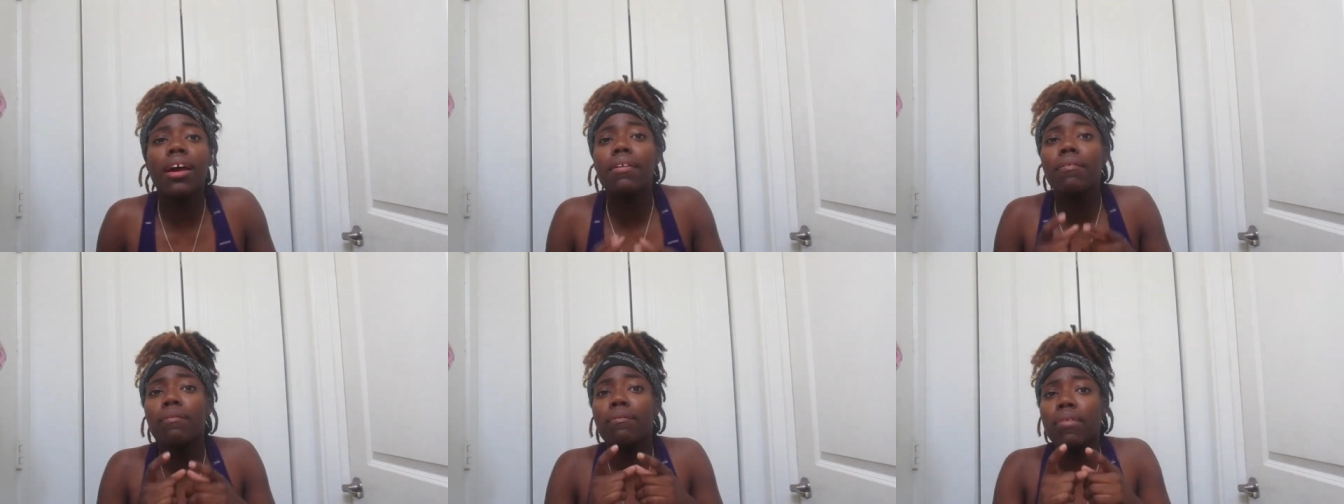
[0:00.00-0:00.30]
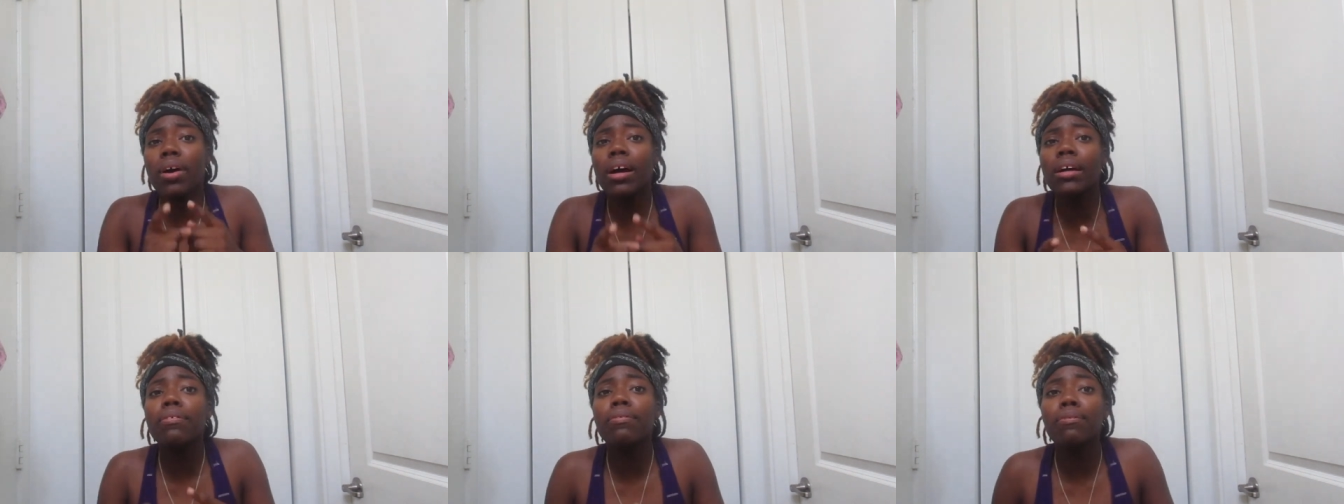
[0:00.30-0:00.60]
And
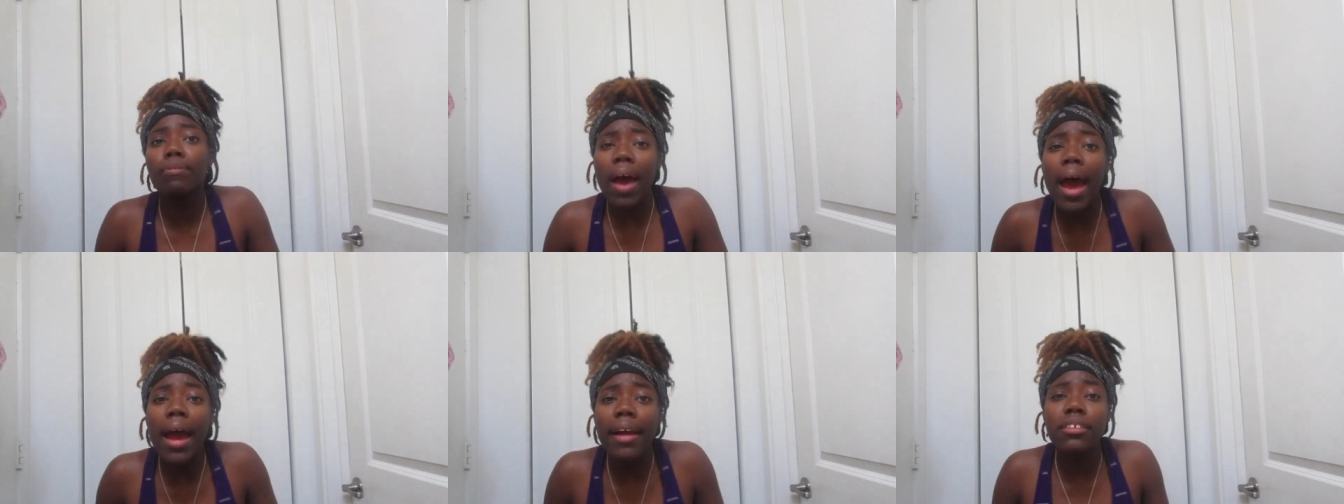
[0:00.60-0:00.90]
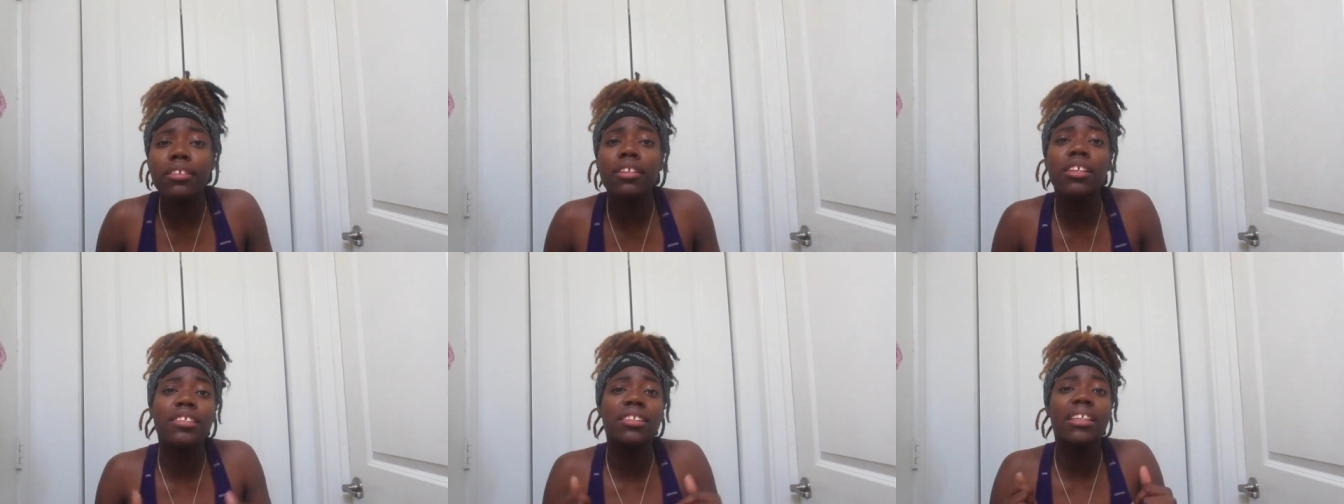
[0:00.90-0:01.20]
fun
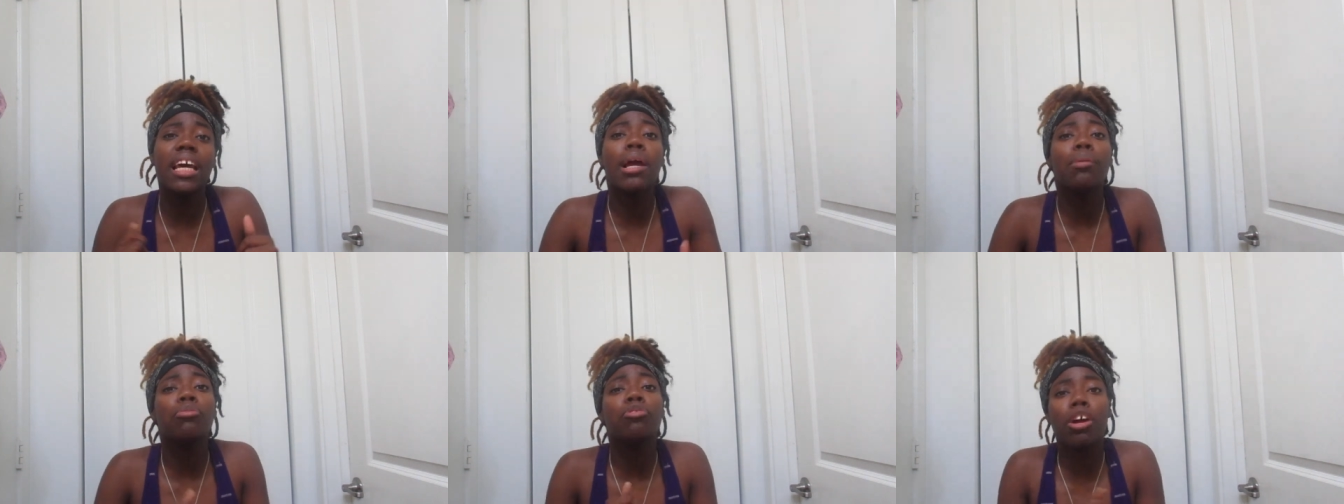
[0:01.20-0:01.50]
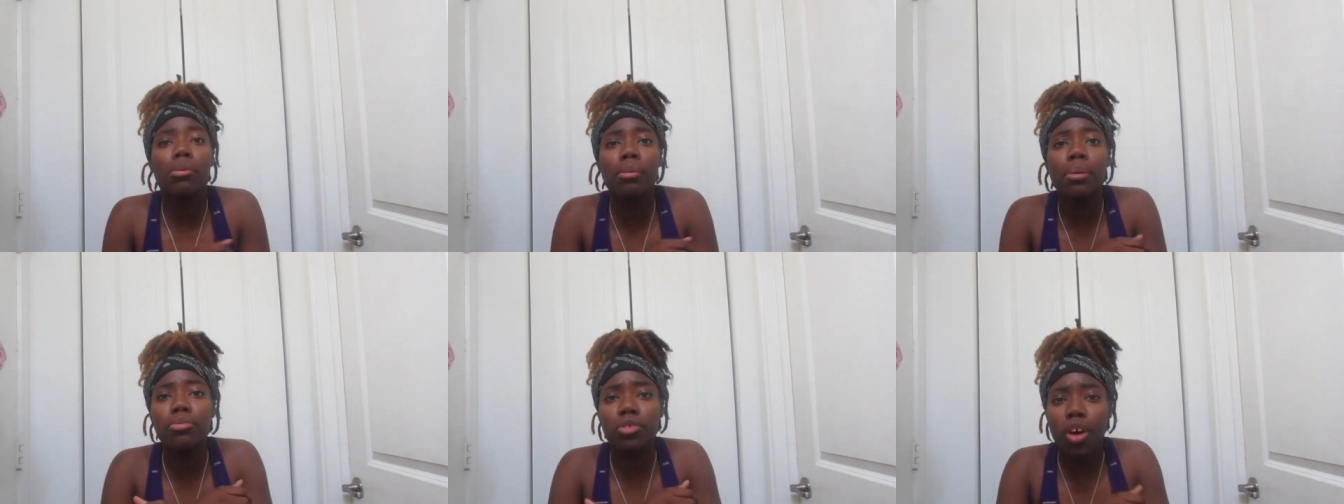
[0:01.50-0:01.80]
fact, the same
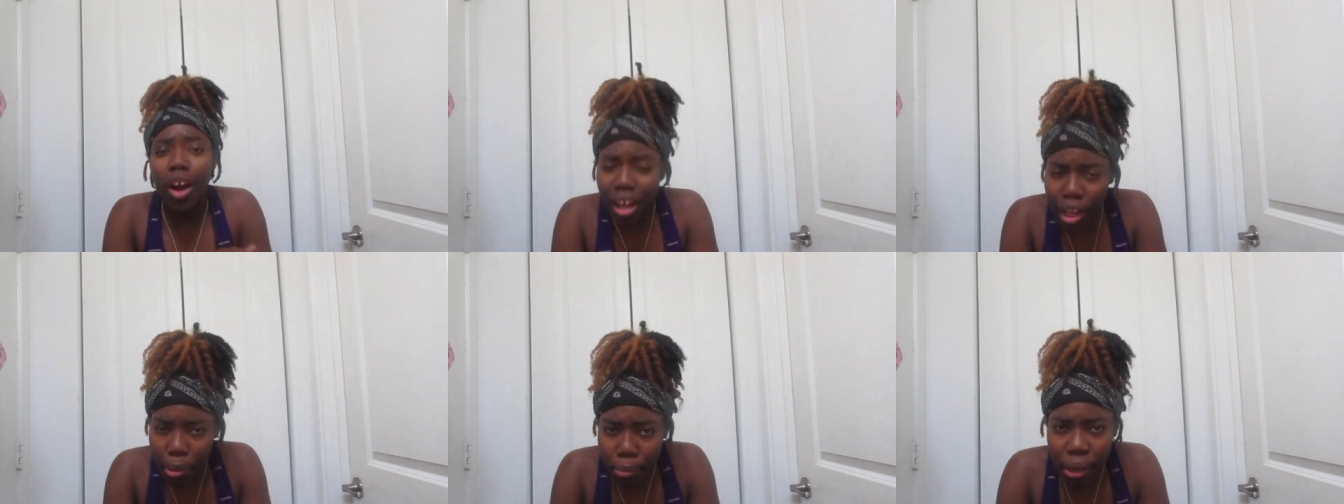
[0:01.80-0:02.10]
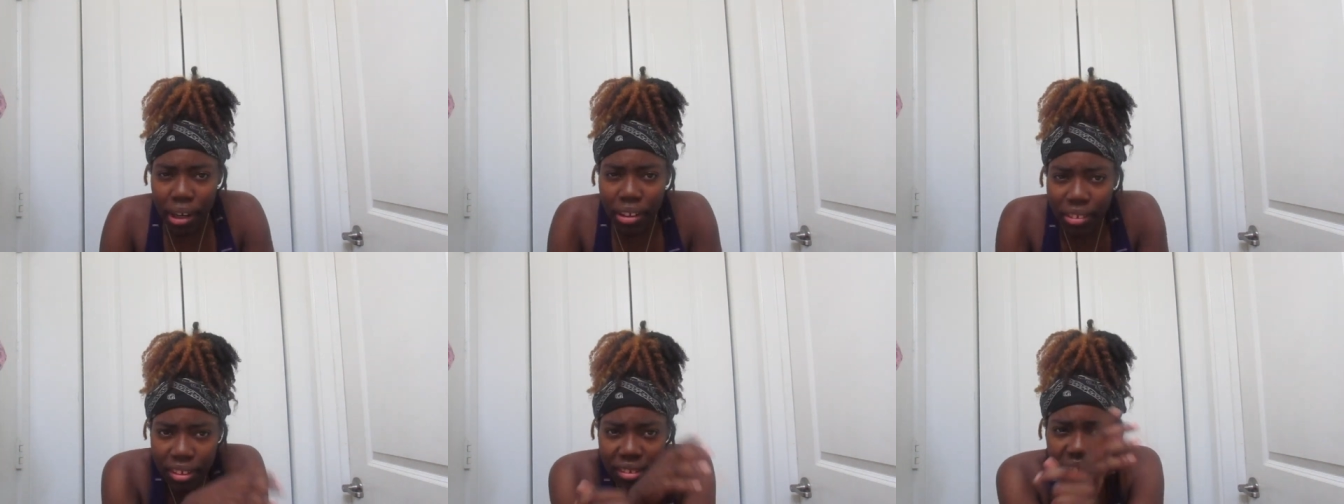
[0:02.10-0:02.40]
job I'm talking
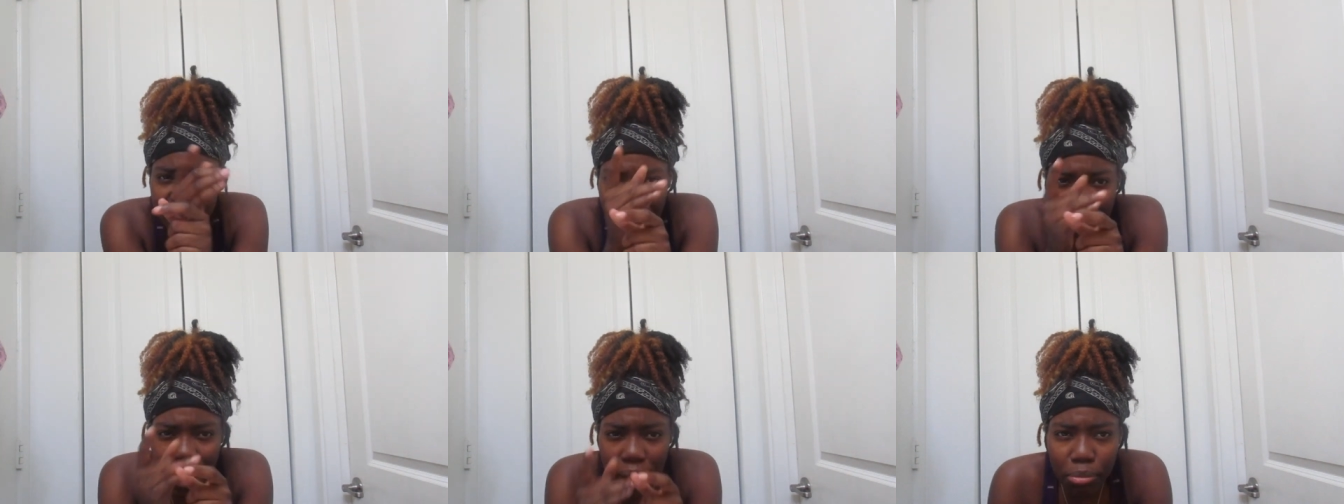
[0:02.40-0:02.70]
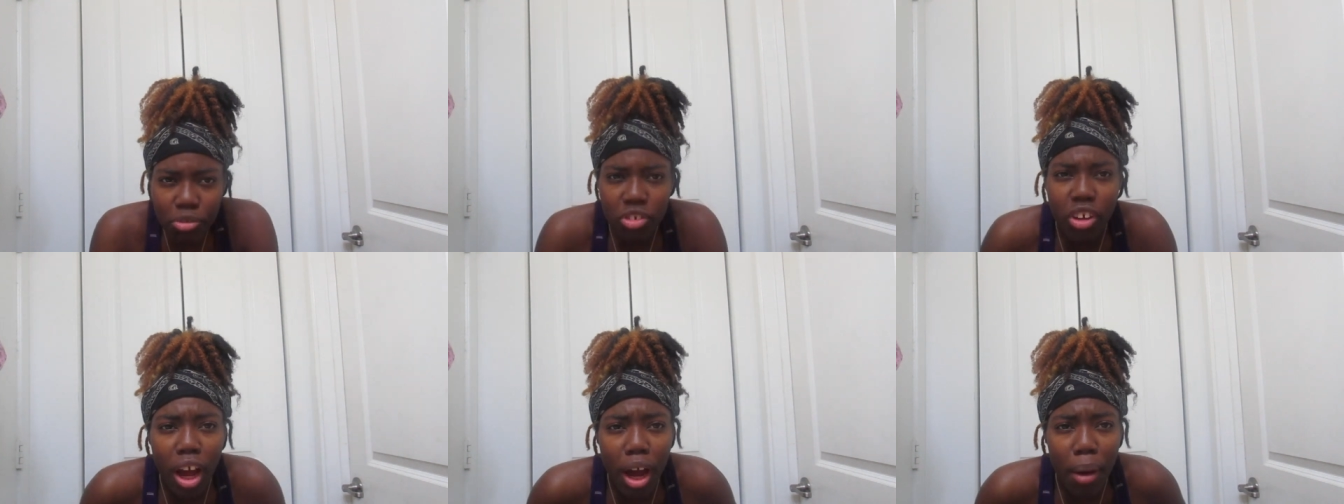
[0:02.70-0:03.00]
about is the
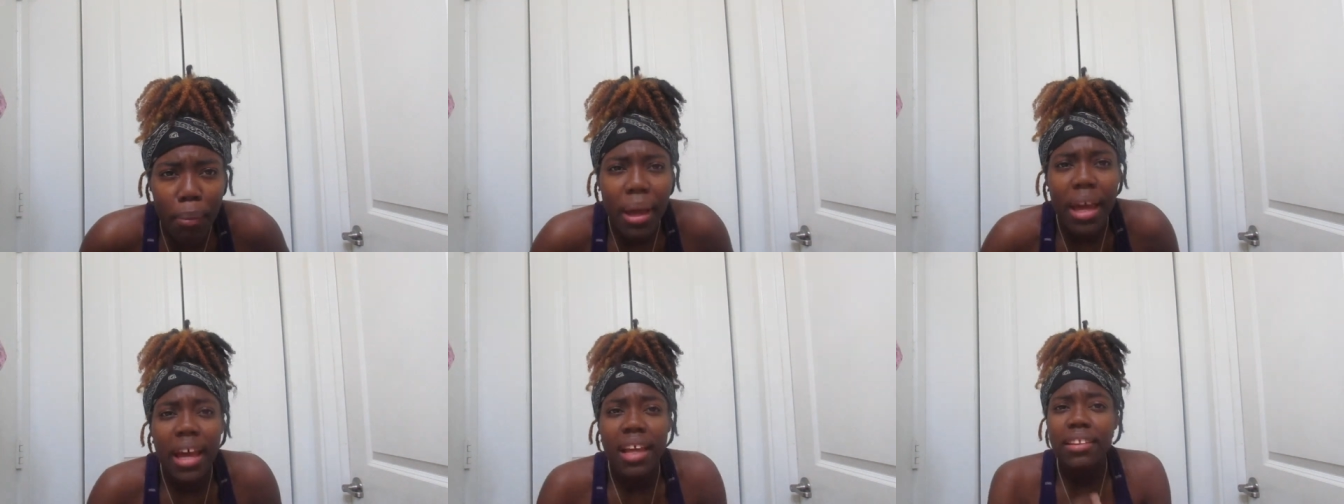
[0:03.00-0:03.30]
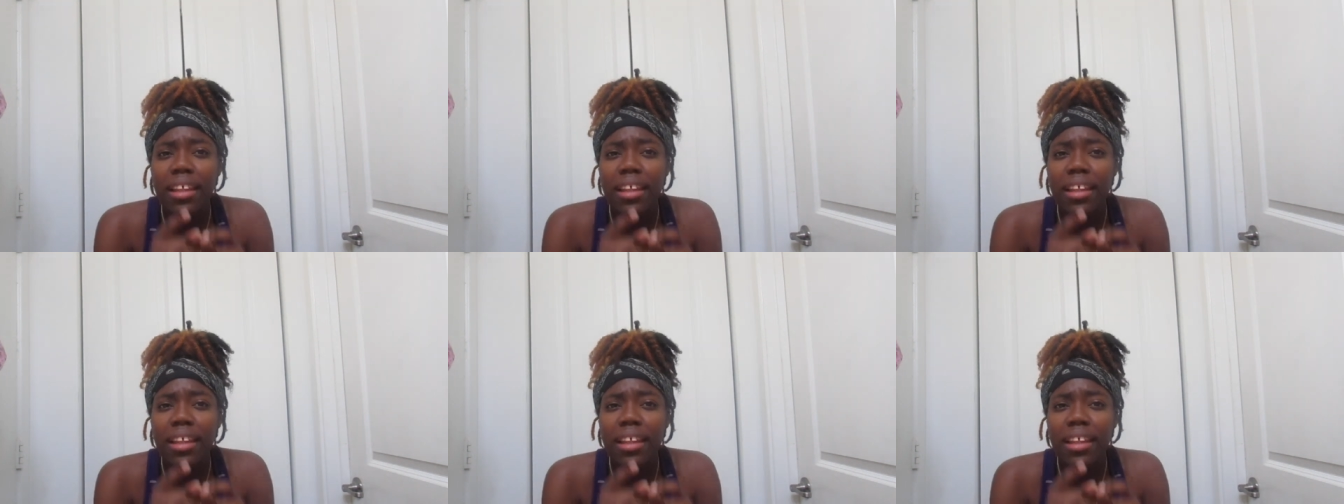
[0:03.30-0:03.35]
same job